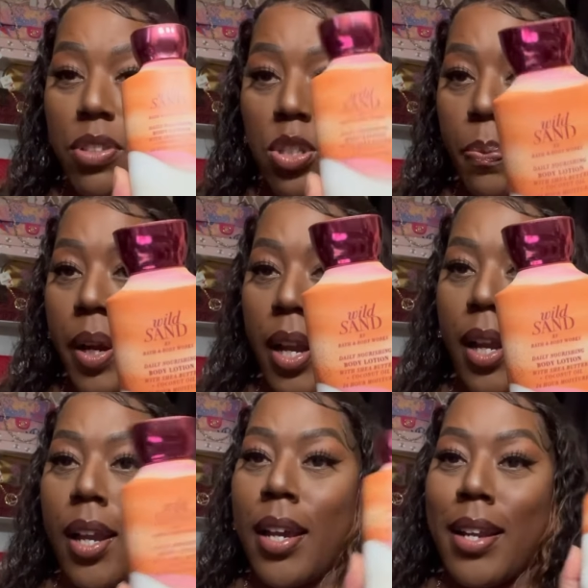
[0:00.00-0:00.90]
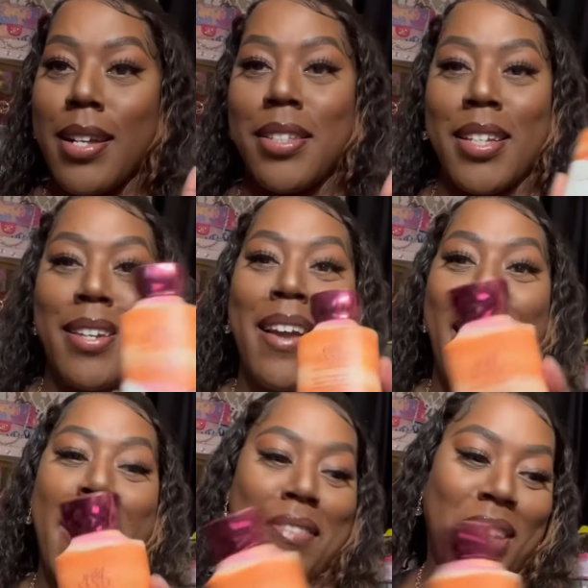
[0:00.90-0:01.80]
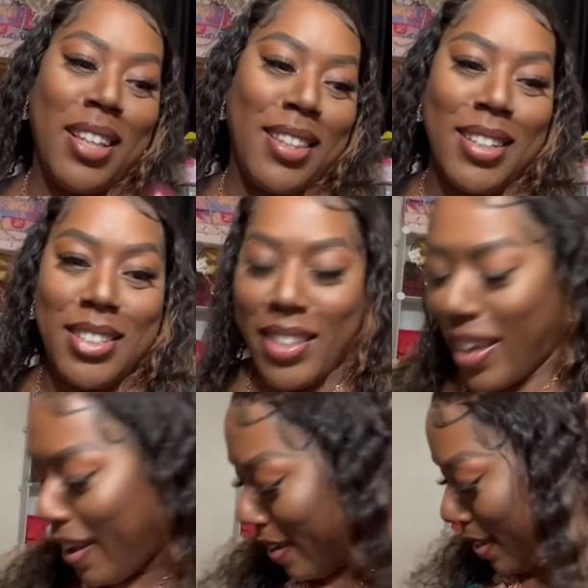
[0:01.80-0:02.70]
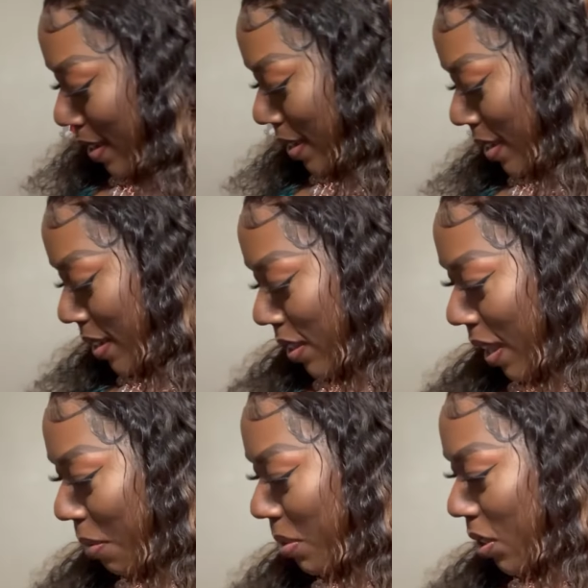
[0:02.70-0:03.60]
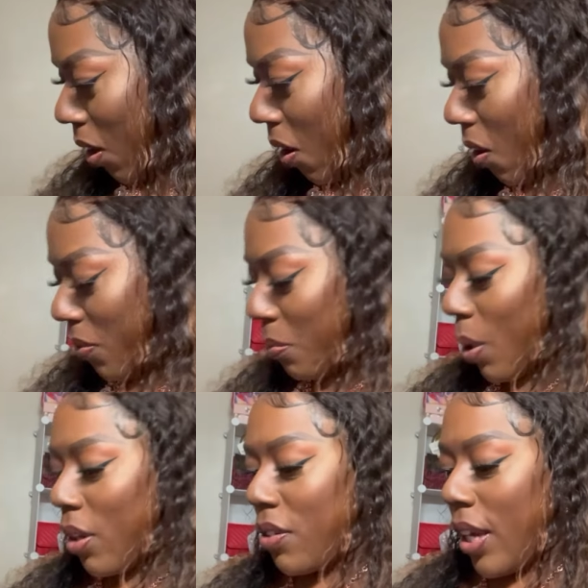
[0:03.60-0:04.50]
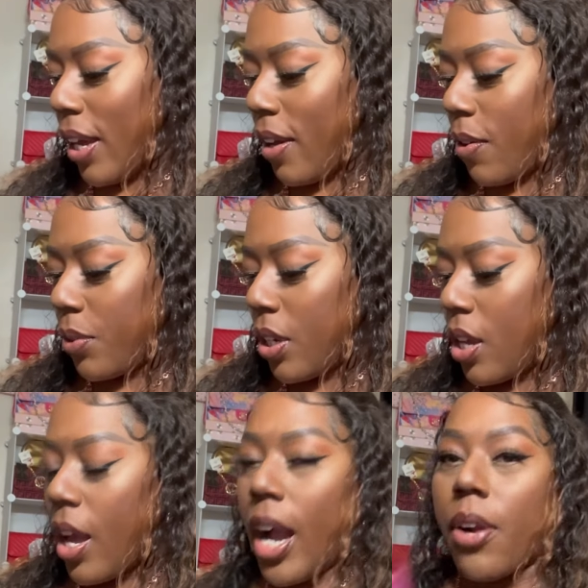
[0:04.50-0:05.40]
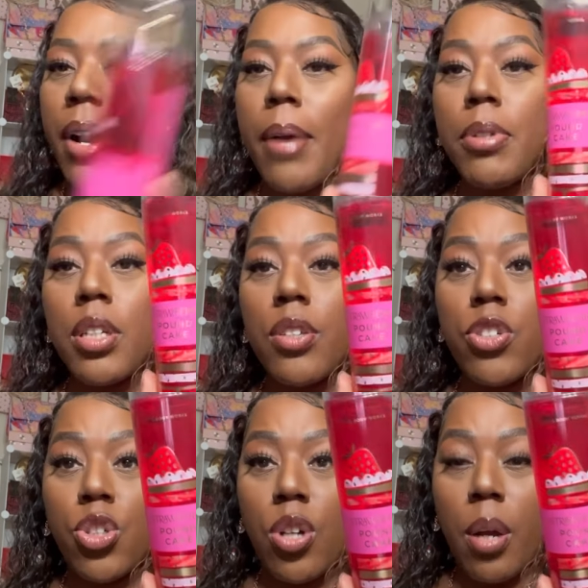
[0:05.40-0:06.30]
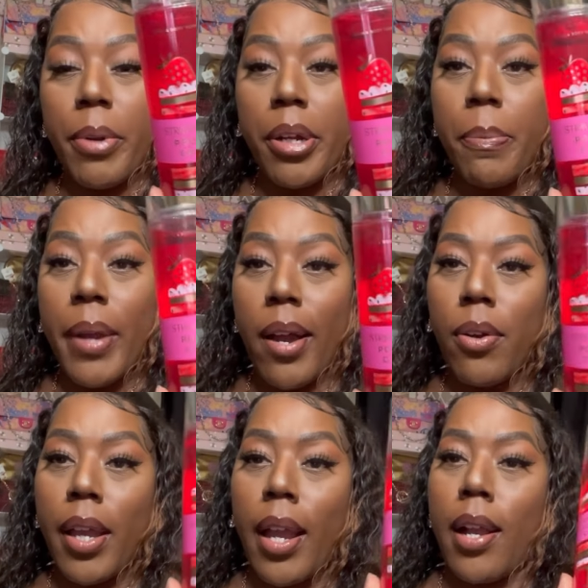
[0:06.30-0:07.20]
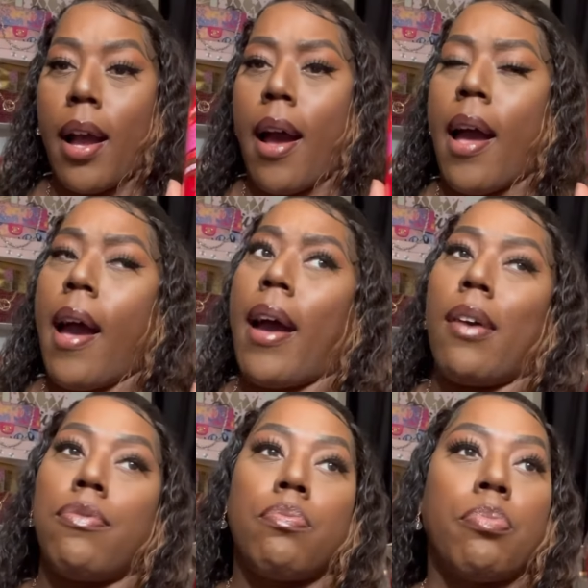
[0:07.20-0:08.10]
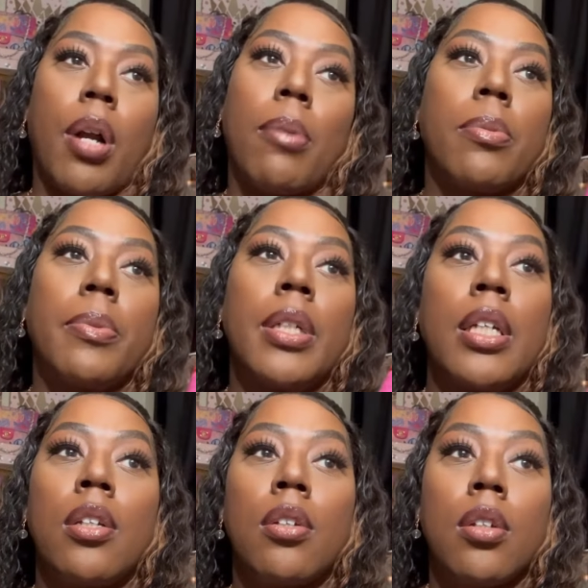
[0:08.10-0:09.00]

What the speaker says: spray and I did not have anything to that. That was all marked down. I grabbed another strawberry pound cake. I have probably